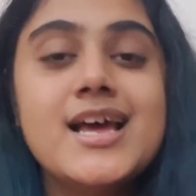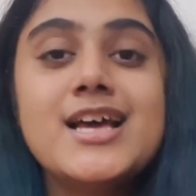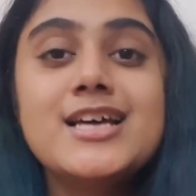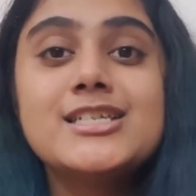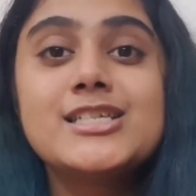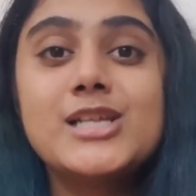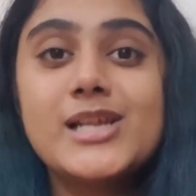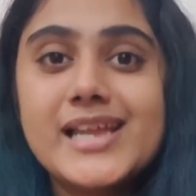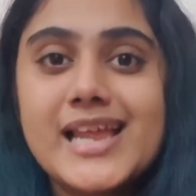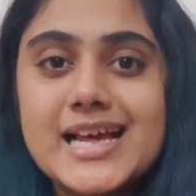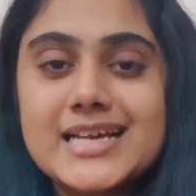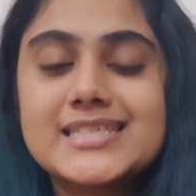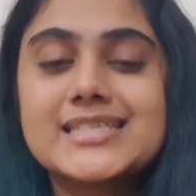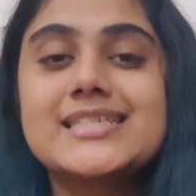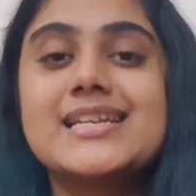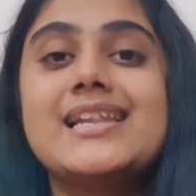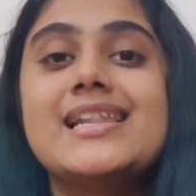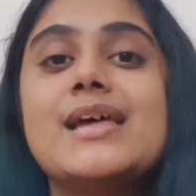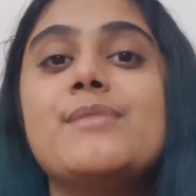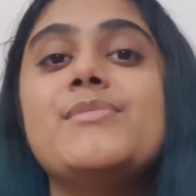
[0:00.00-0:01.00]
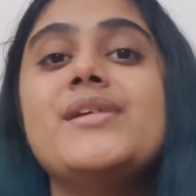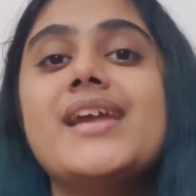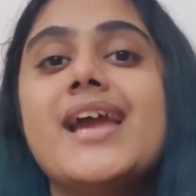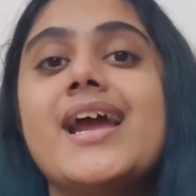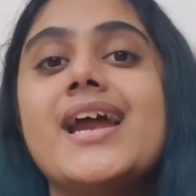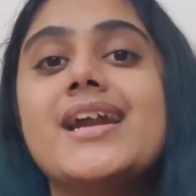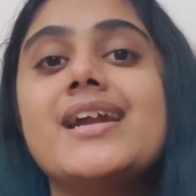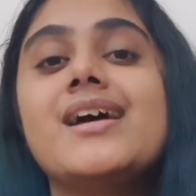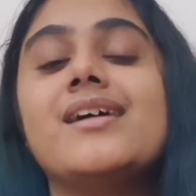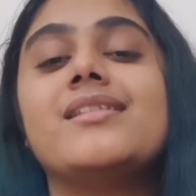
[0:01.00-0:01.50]
So yes, let me
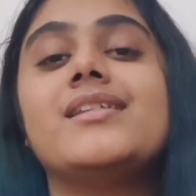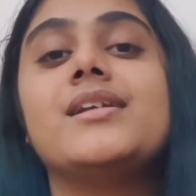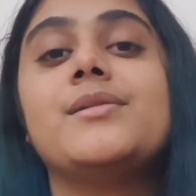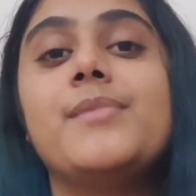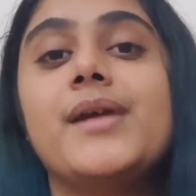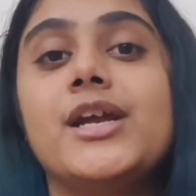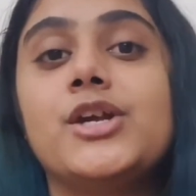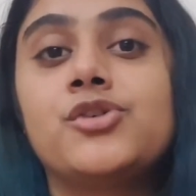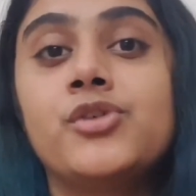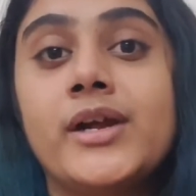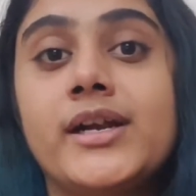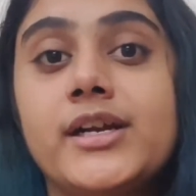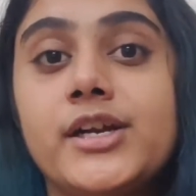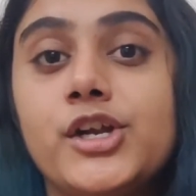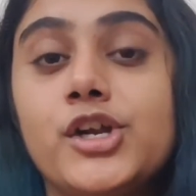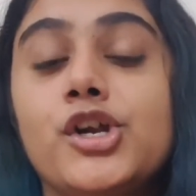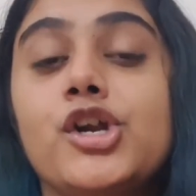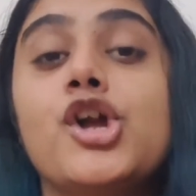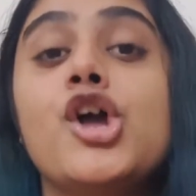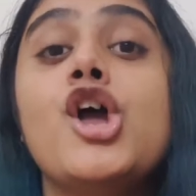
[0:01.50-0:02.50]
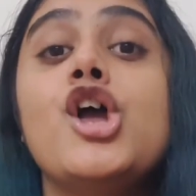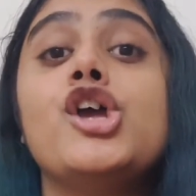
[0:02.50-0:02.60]
end the debate right here.